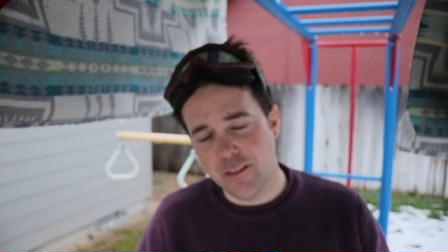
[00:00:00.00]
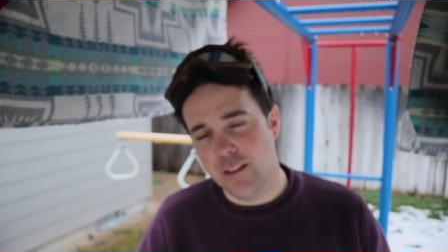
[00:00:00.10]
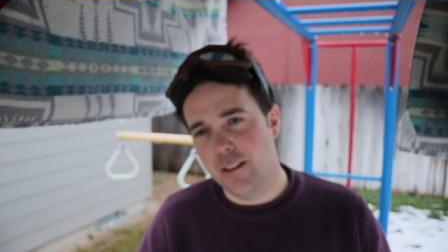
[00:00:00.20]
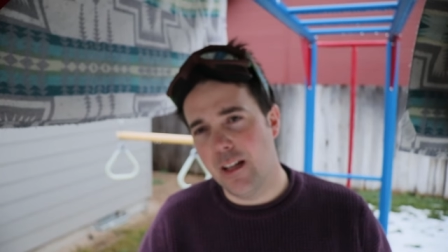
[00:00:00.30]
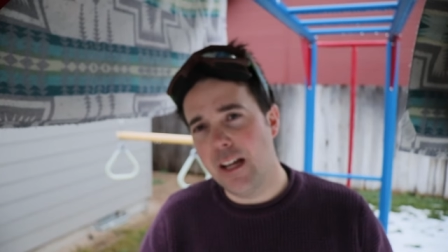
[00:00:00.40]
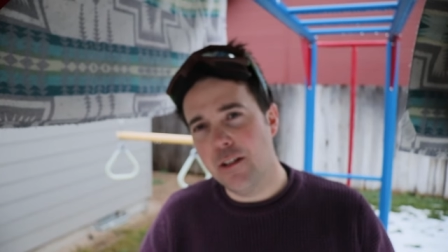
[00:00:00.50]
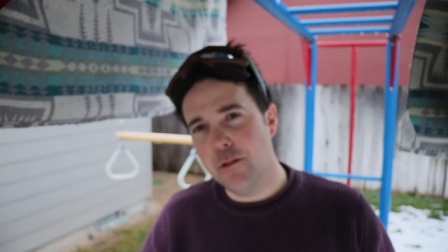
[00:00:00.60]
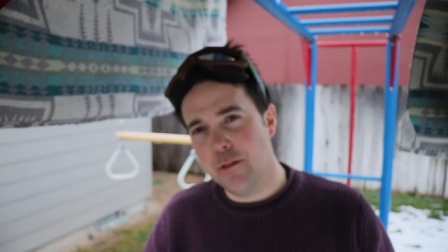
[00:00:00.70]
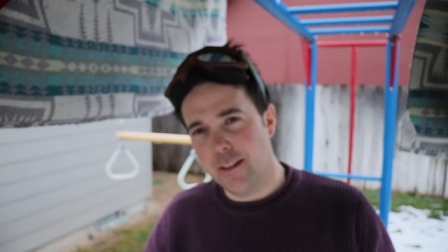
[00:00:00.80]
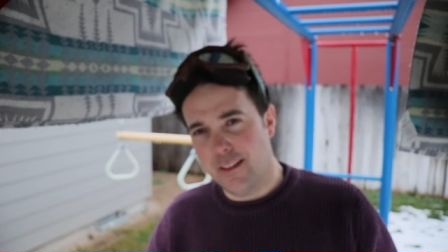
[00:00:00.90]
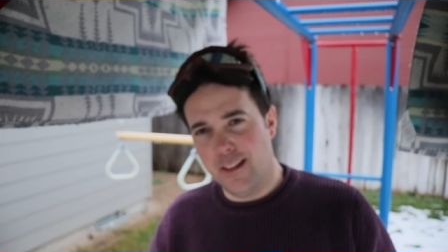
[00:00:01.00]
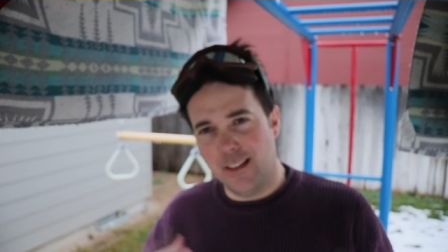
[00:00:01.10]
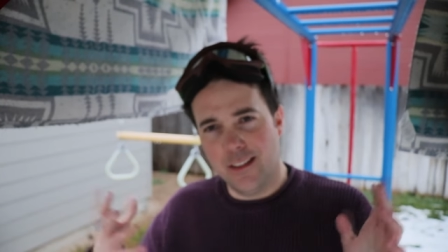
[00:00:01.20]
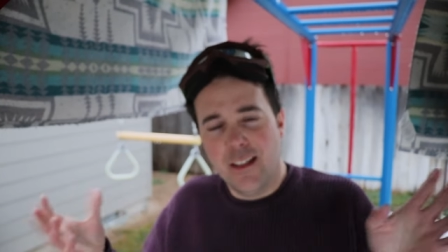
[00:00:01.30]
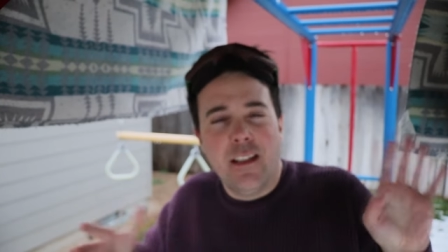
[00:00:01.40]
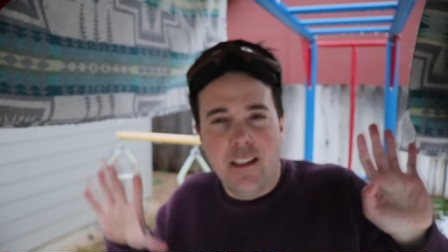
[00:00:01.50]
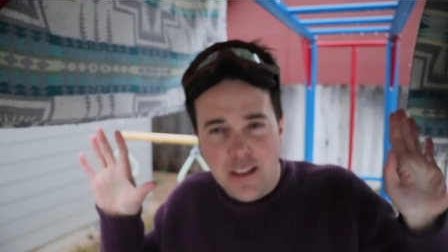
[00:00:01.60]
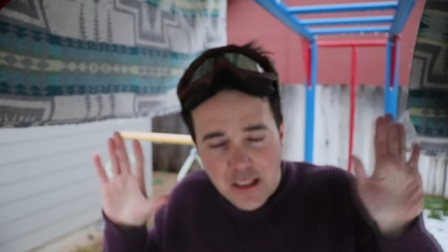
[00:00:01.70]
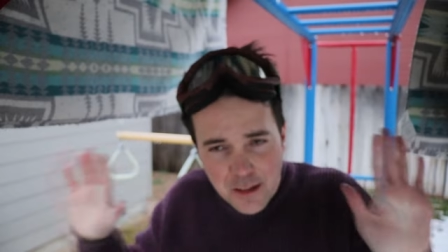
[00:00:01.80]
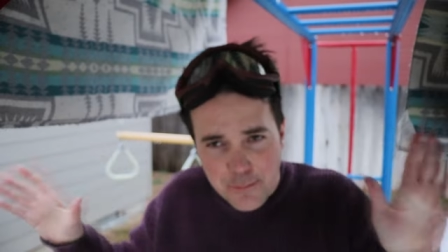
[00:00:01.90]
Uh, I know that like
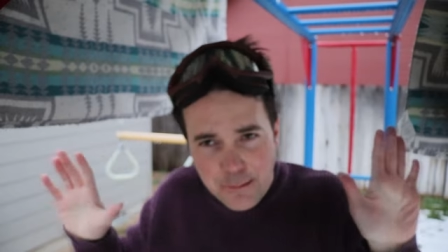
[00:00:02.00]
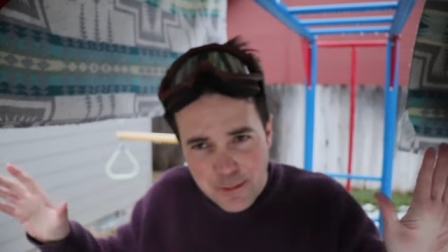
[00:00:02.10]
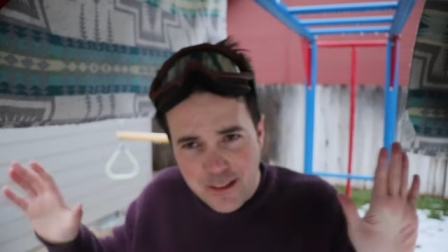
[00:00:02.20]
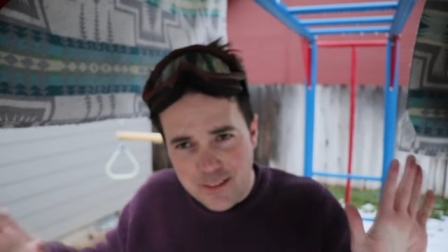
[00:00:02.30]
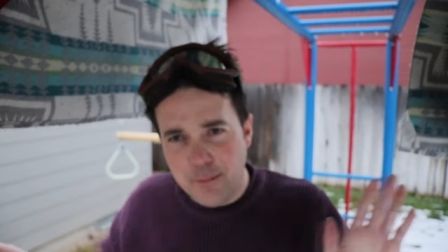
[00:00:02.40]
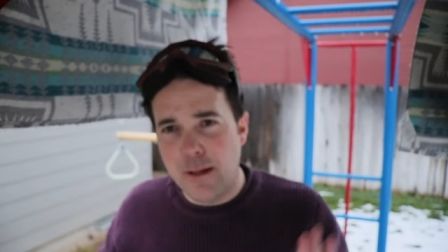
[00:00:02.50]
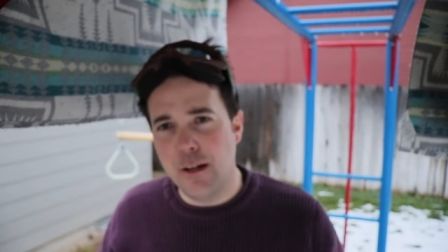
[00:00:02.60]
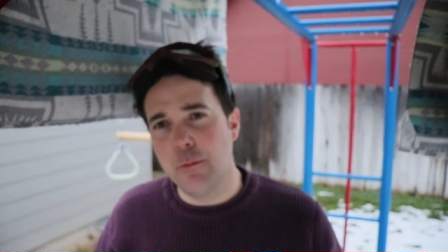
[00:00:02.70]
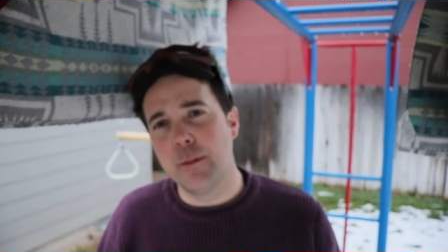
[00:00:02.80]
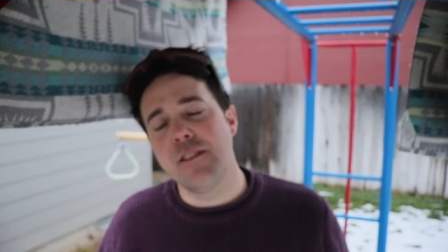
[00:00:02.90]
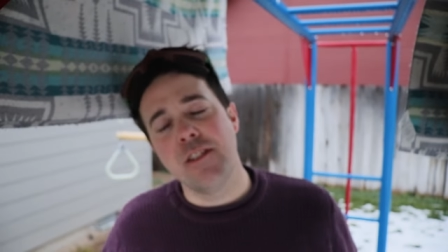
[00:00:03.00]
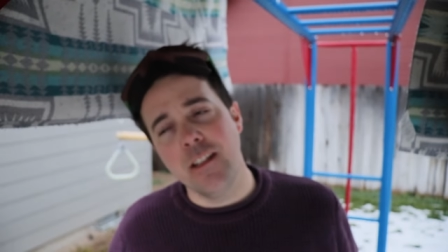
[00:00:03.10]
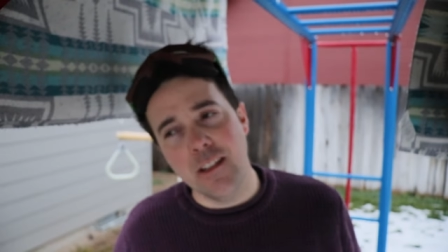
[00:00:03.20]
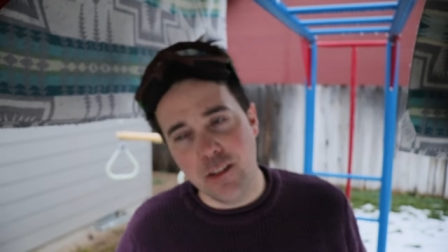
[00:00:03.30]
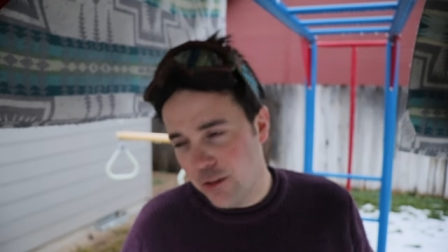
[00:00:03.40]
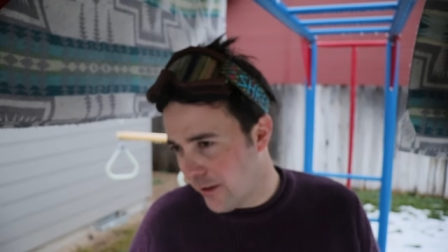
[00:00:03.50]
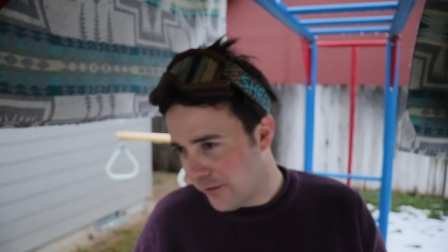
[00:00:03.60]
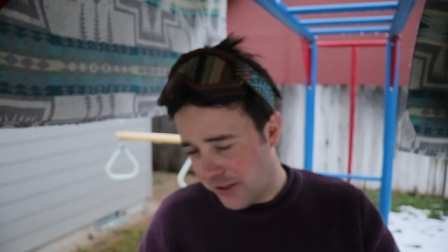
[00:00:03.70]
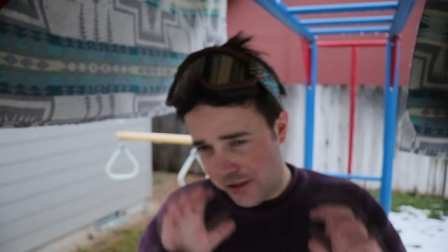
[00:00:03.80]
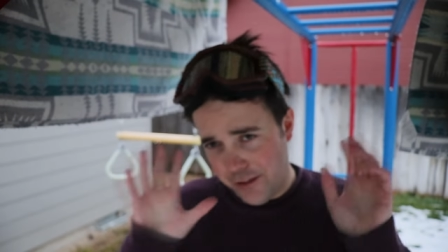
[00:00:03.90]
you gotta make money somehow, but geez, you don't
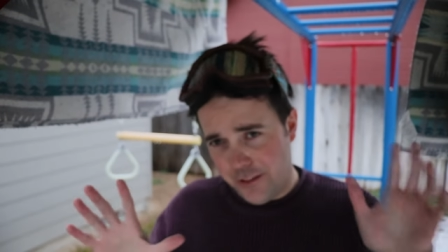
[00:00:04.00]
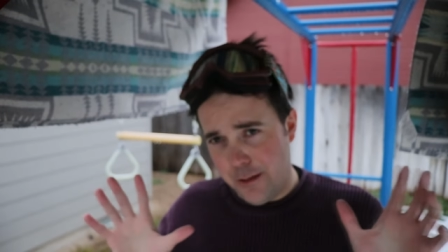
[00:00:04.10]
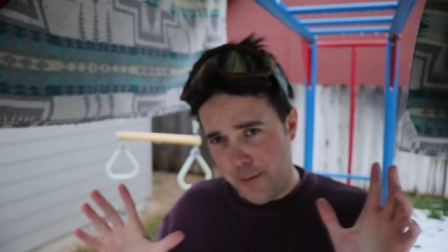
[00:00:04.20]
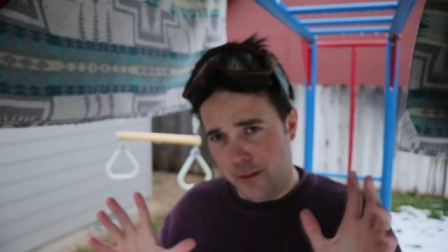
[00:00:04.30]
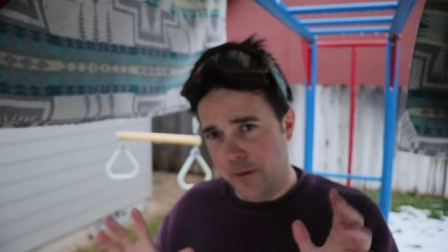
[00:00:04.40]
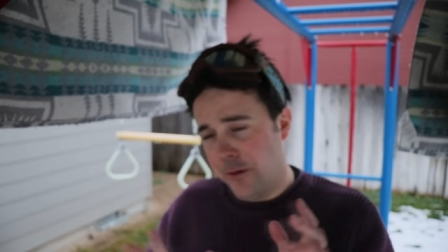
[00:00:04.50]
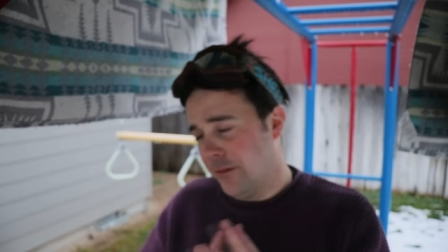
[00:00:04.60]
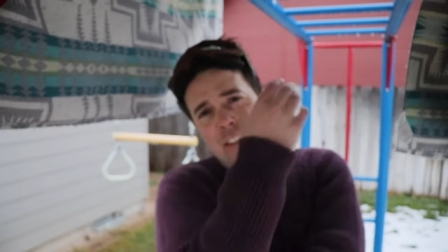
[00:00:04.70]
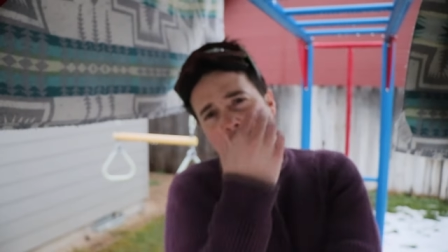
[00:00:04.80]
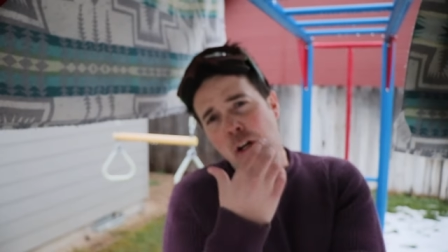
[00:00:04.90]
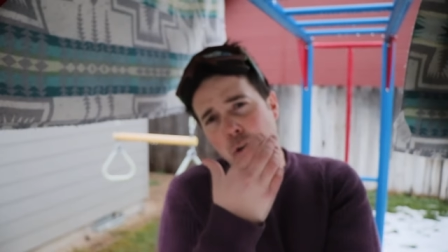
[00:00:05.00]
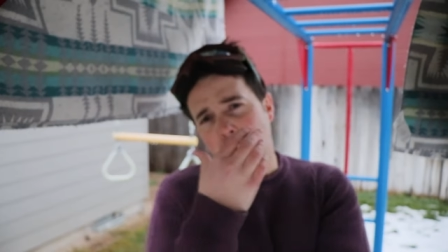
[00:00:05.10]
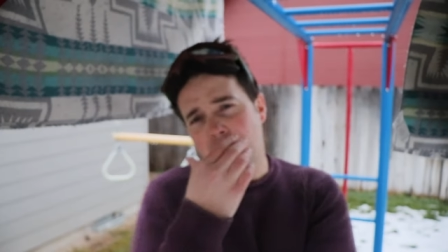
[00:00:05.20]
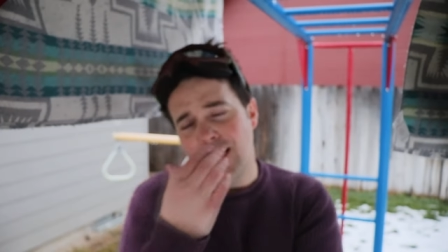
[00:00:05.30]
have to shove it down my throat. So,